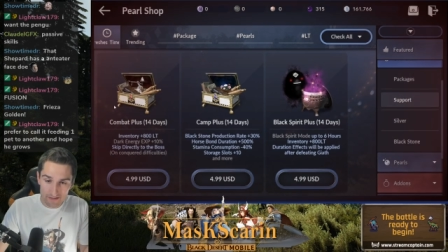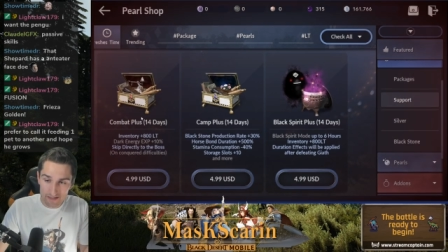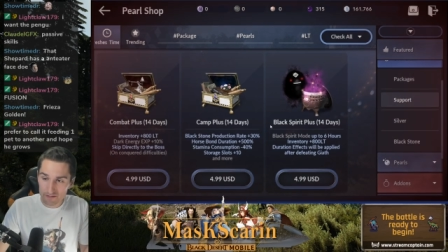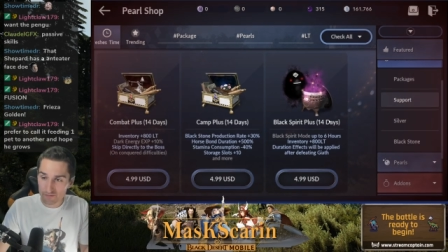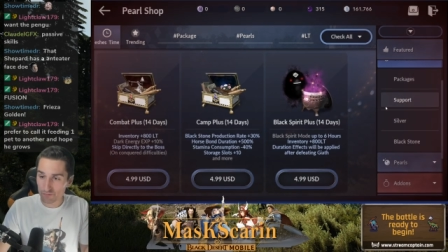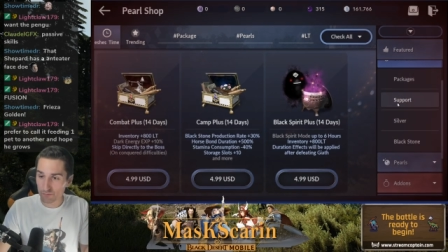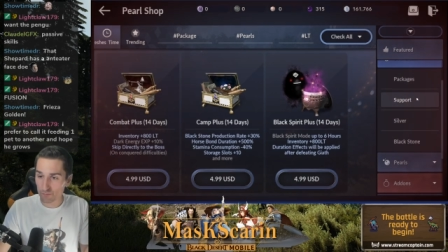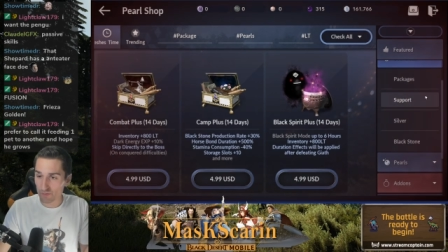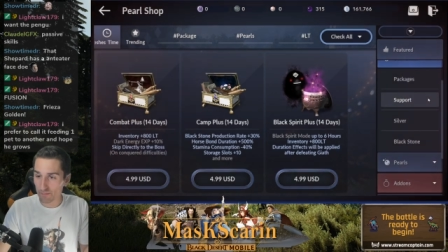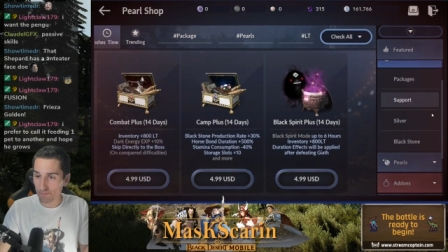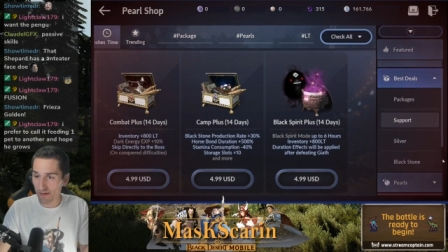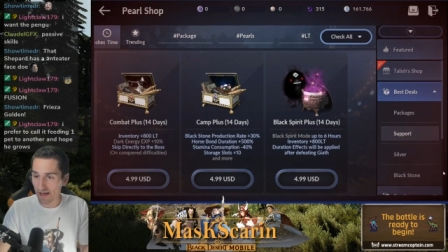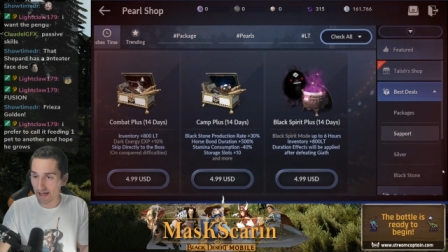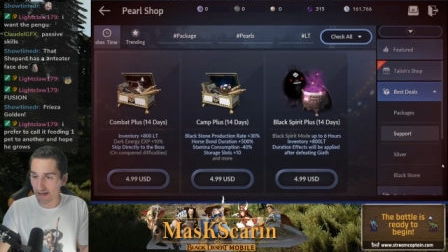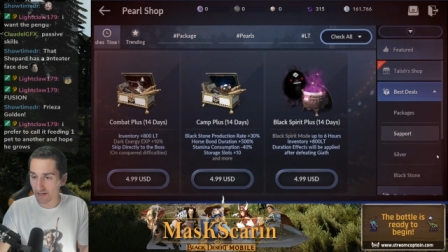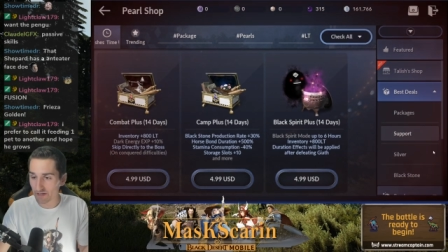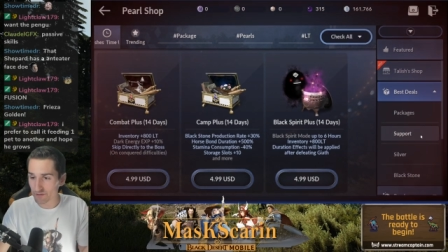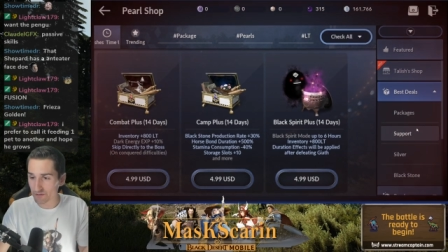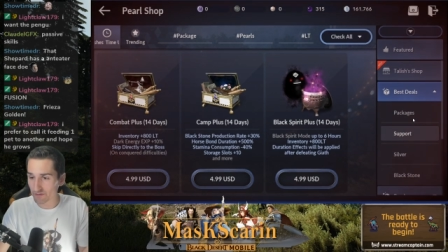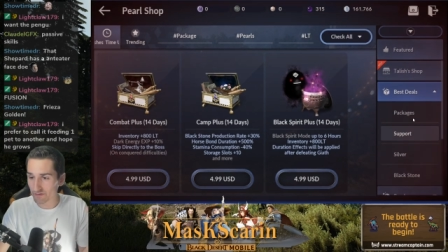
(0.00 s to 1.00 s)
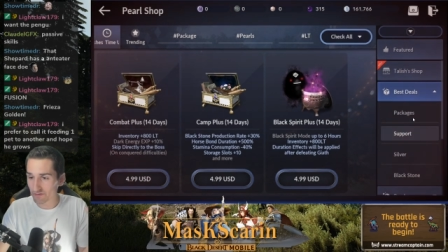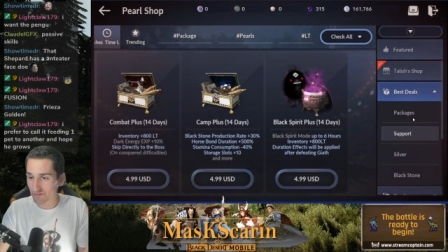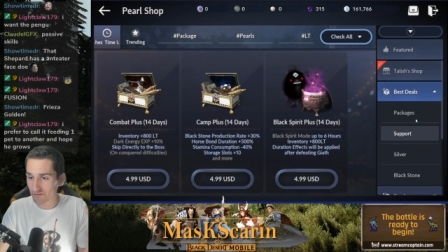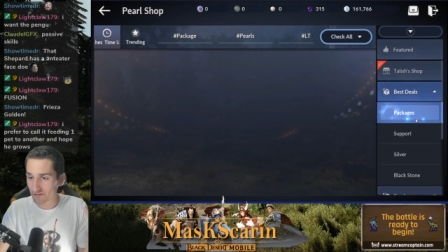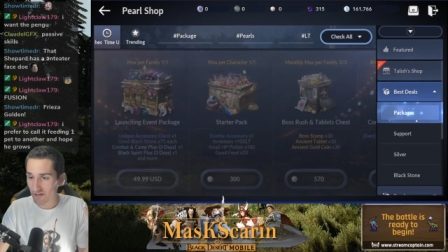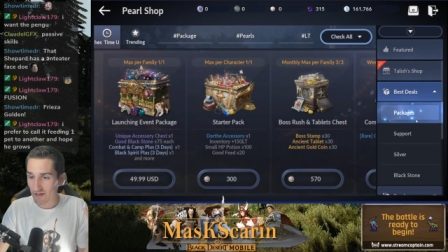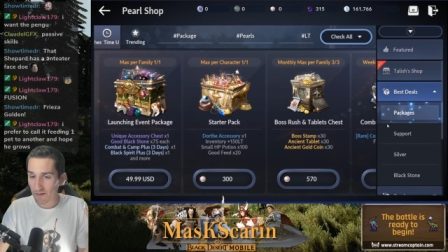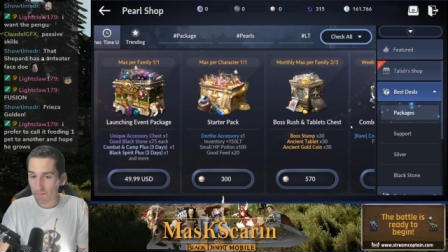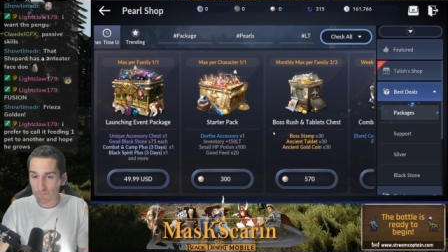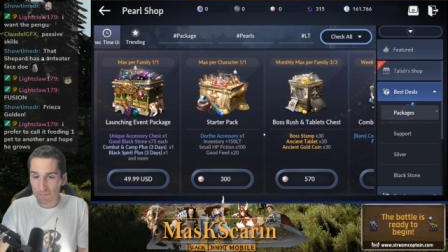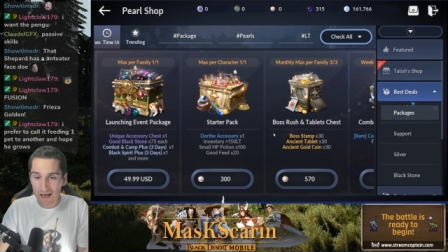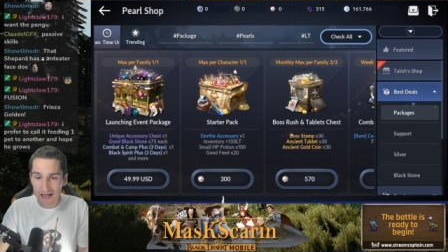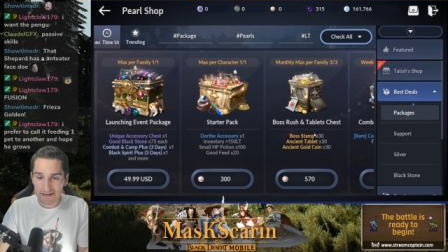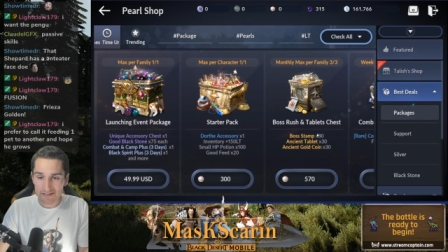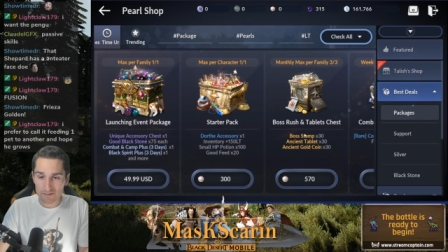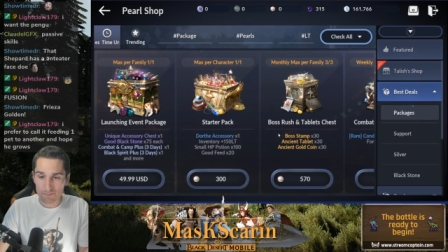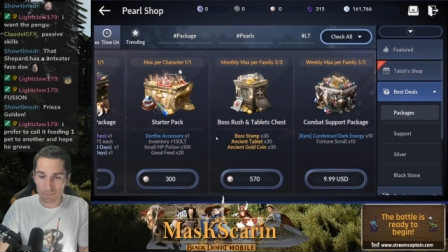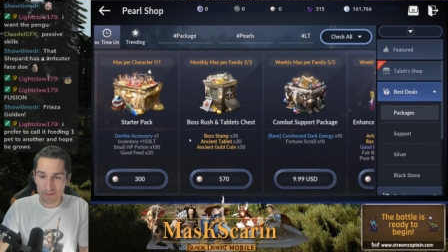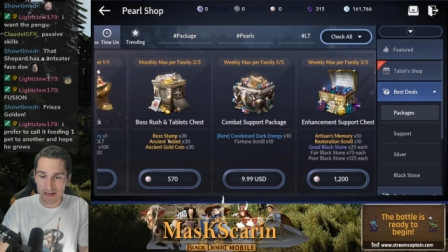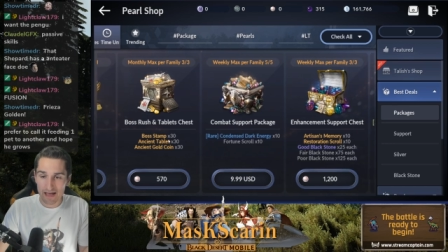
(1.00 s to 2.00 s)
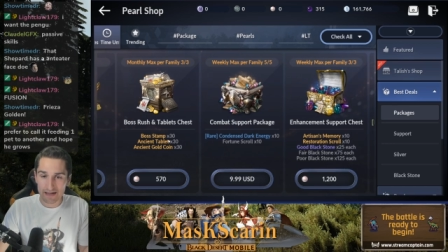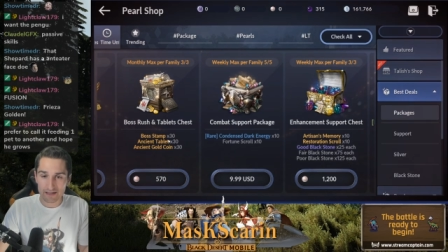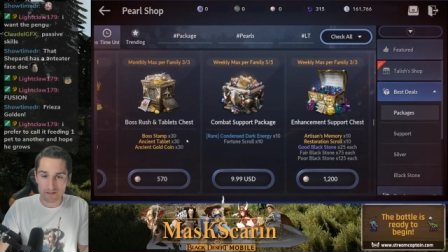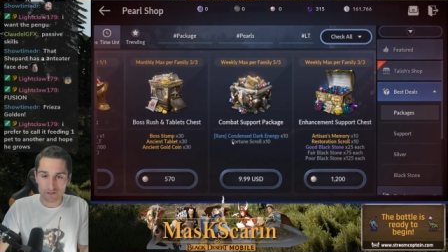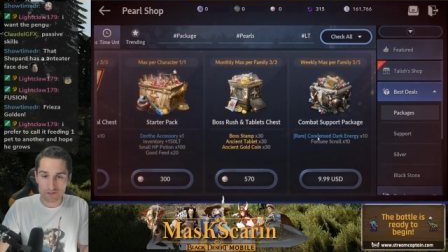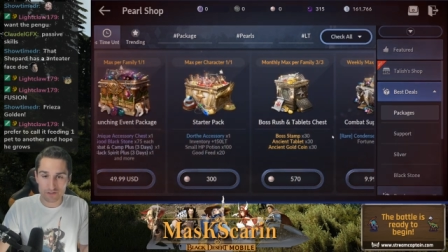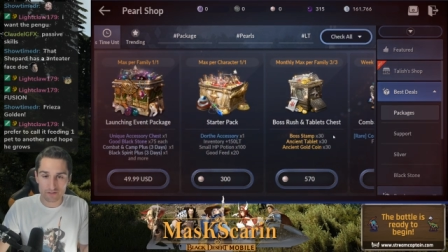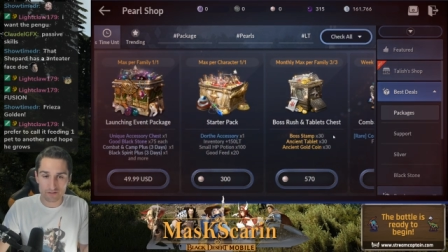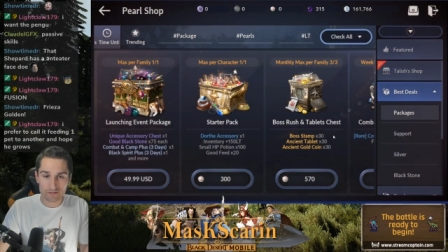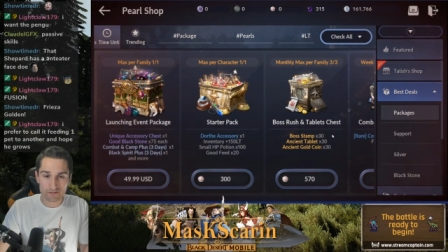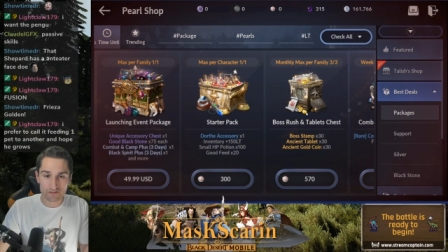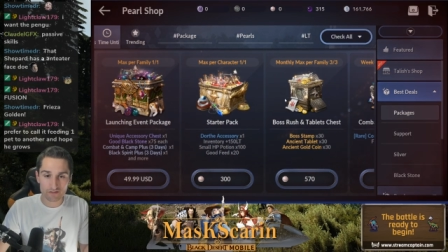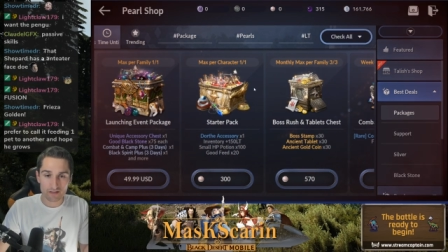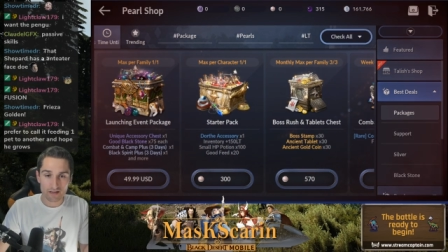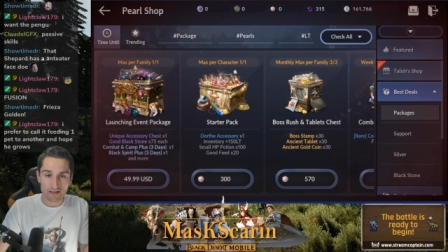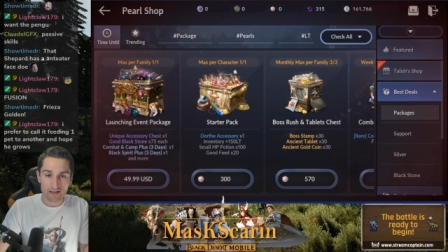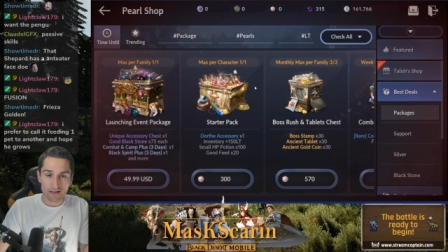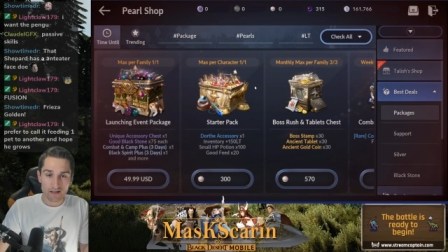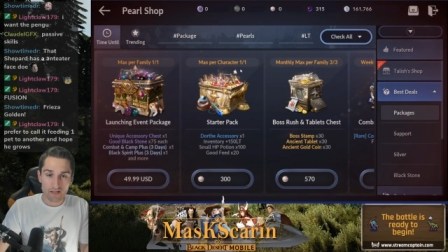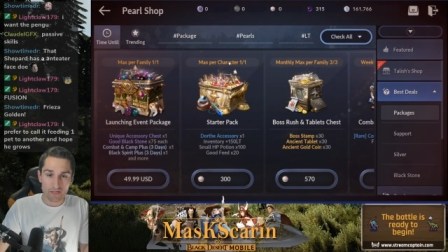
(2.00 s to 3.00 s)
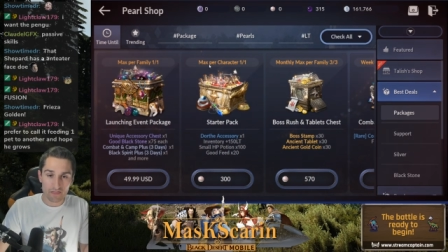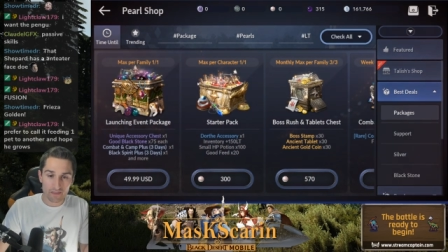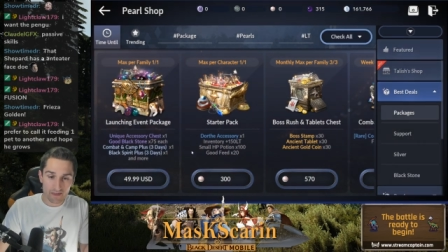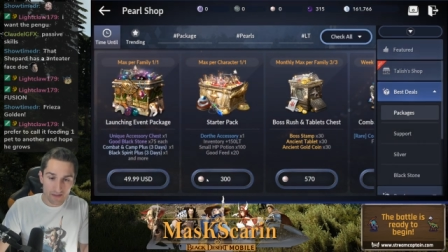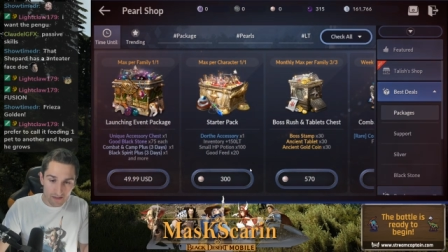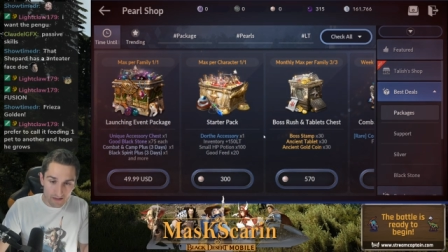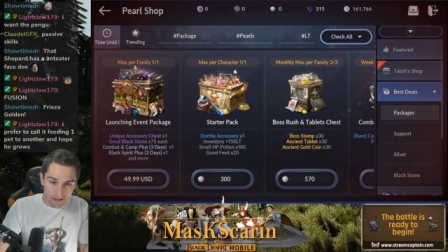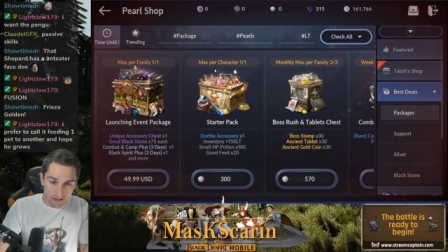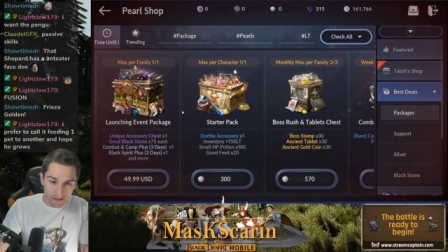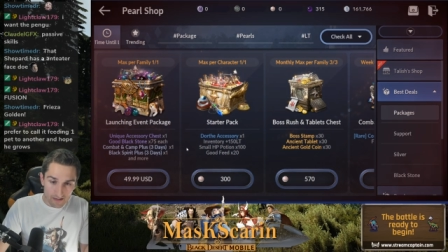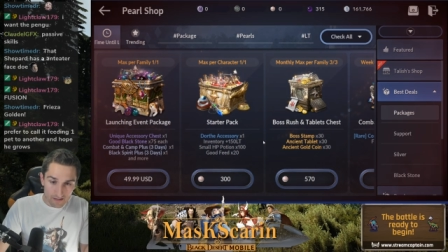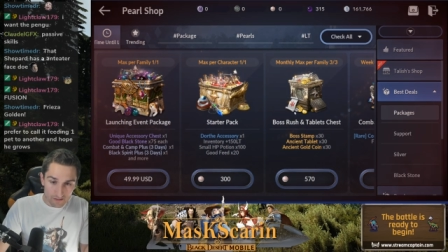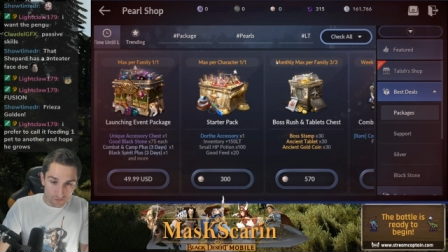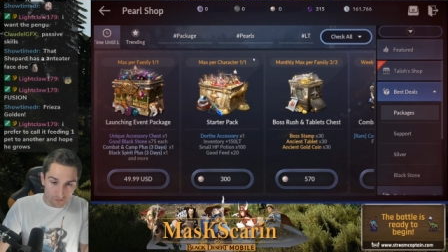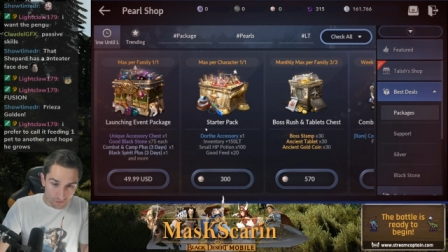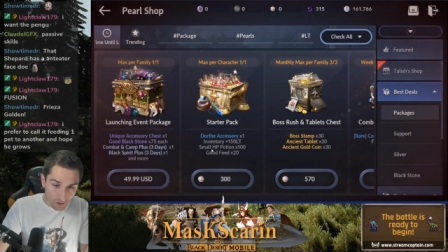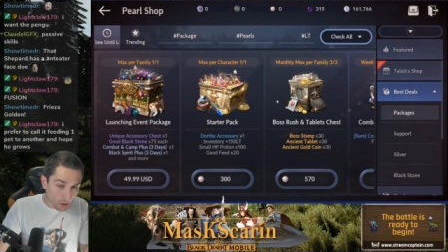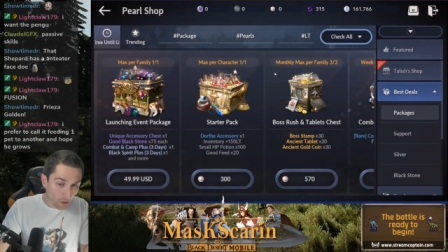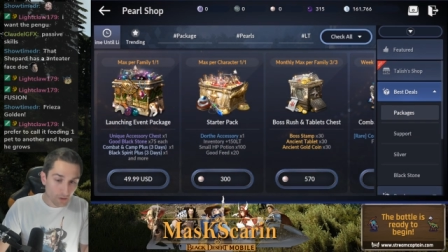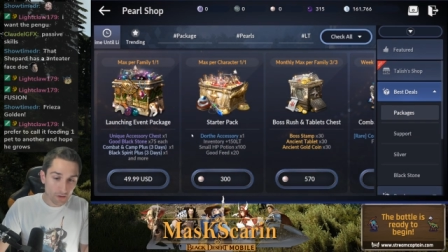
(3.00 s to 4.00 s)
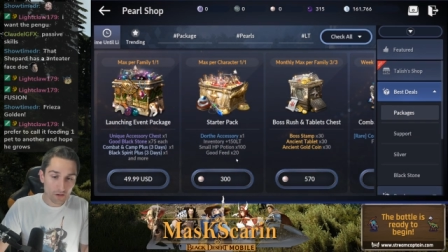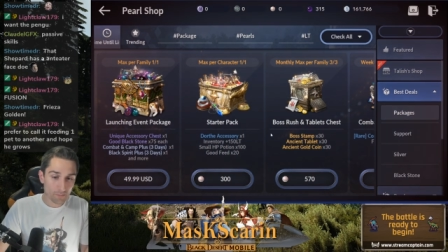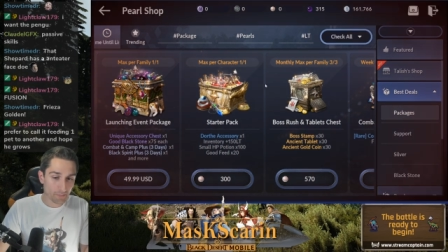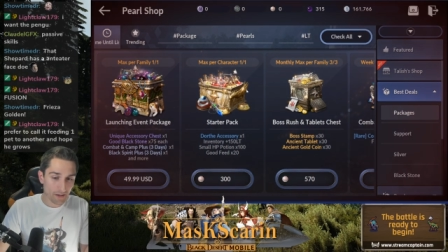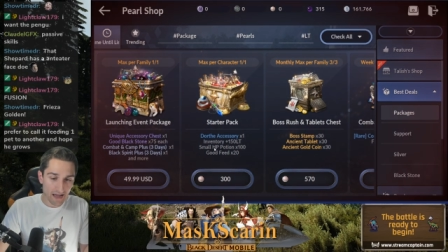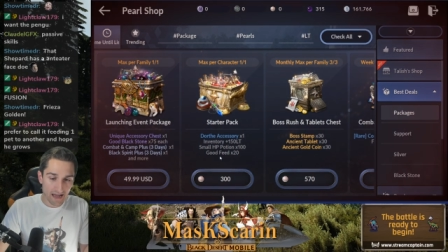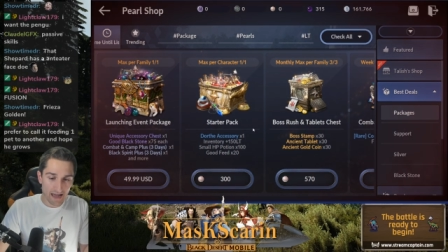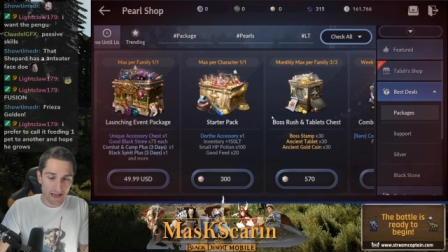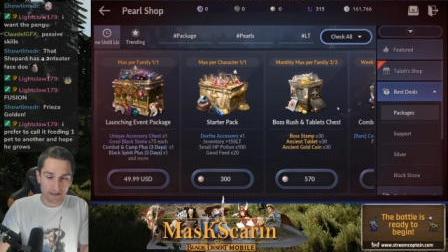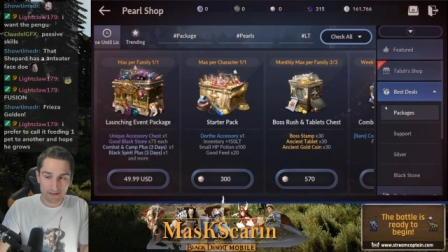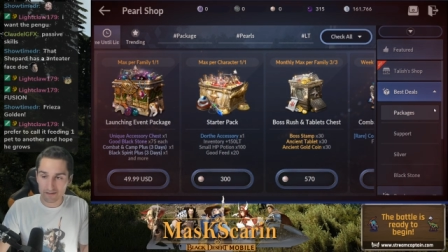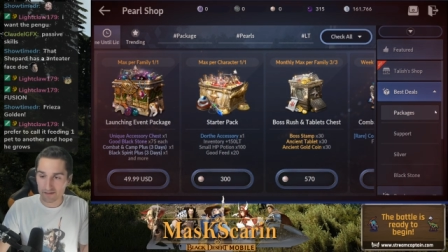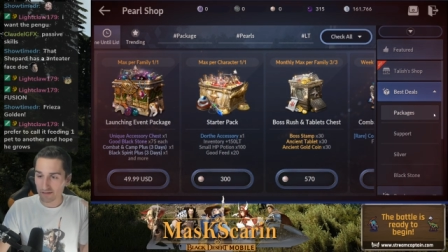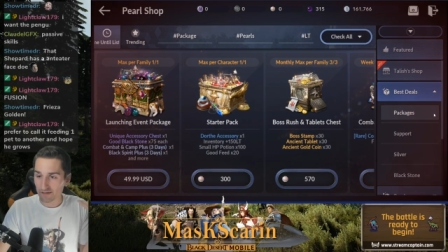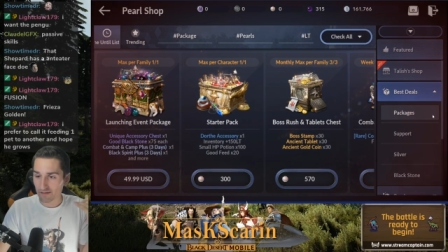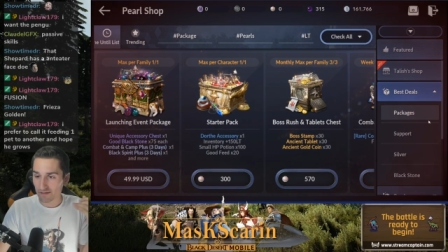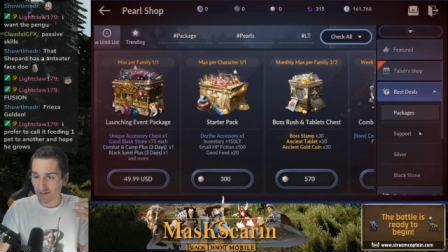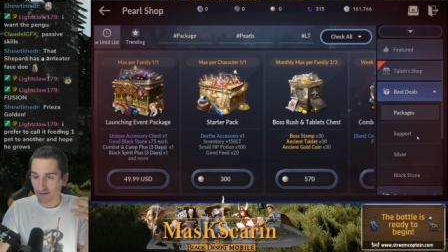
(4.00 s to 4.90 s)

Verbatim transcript: These three packages, back to packages, the starter pack